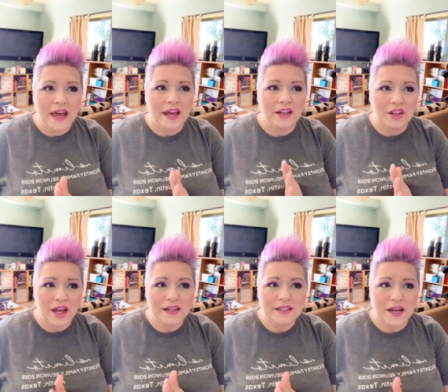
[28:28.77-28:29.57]
And a
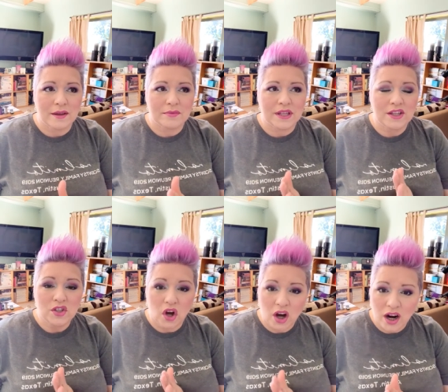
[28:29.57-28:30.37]
lot of times it's
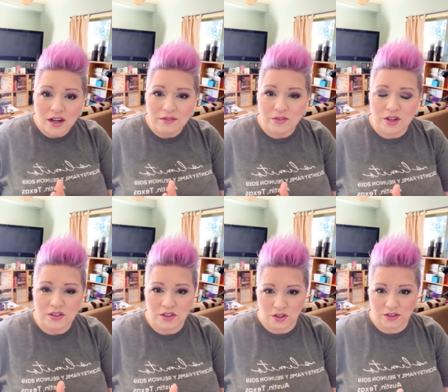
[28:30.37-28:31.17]
hard for
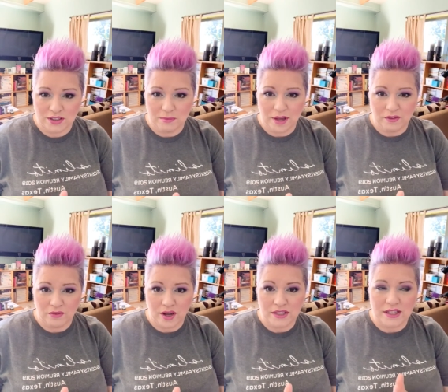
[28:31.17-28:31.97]
adults to make
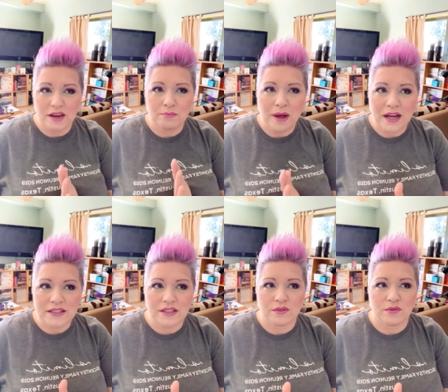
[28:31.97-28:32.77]
friends and
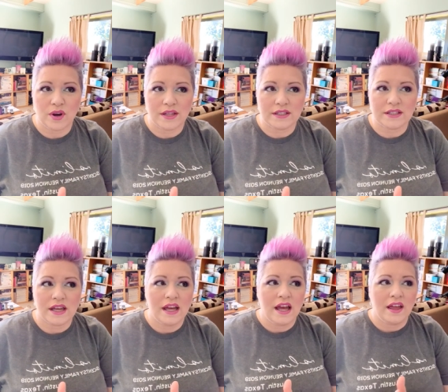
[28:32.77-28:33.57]
positive friends
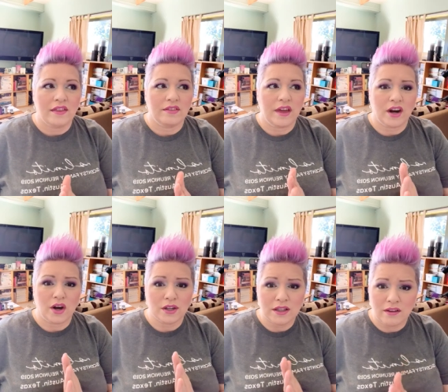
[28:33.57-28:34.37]
that
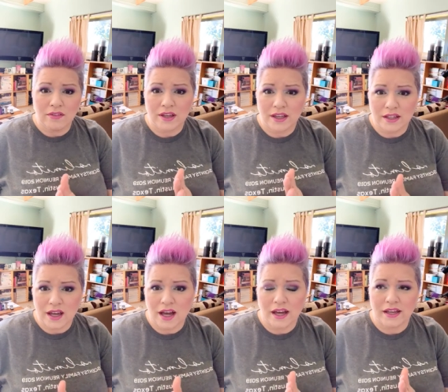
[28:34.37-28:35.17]
are loving and
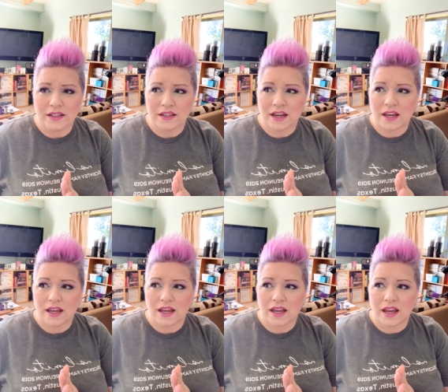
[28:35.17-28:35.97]
kind
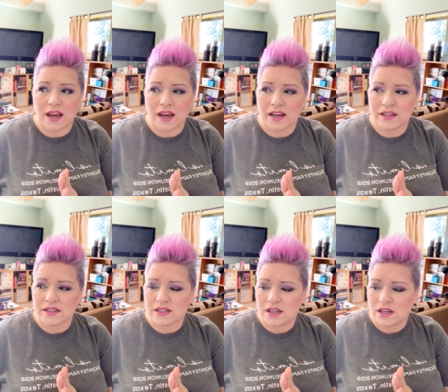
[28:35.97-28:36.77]

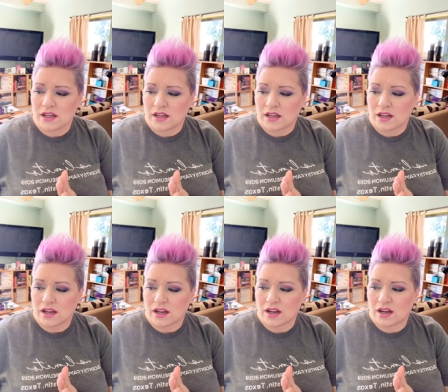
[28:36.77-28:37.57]
and
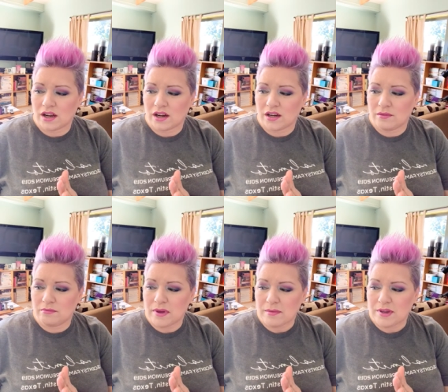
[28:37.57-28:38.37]

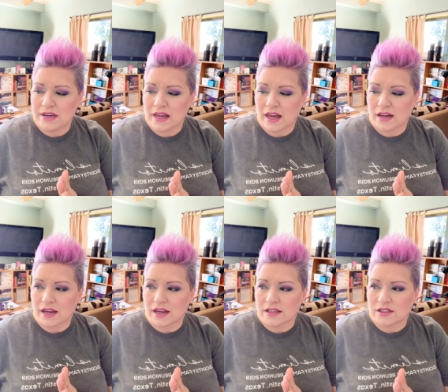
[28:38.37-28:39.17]
maybe not
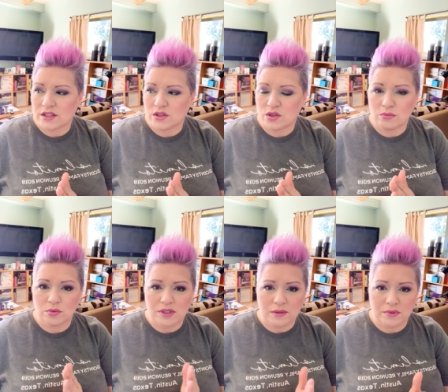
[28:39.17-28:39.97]
as consumed
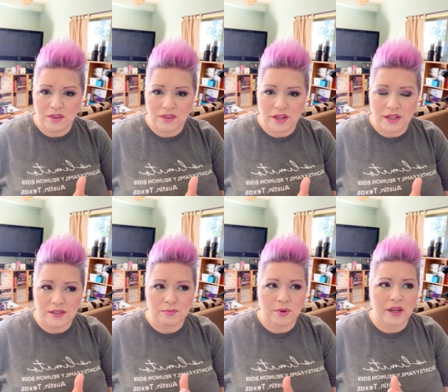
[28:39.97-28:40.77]
with some of the
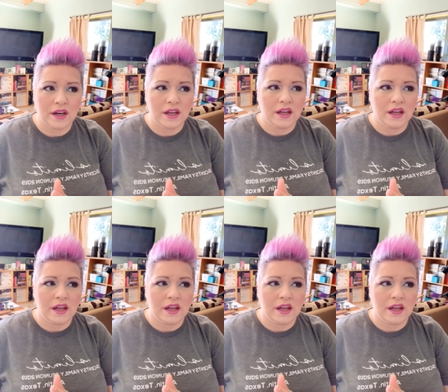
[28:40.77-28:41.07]
things, but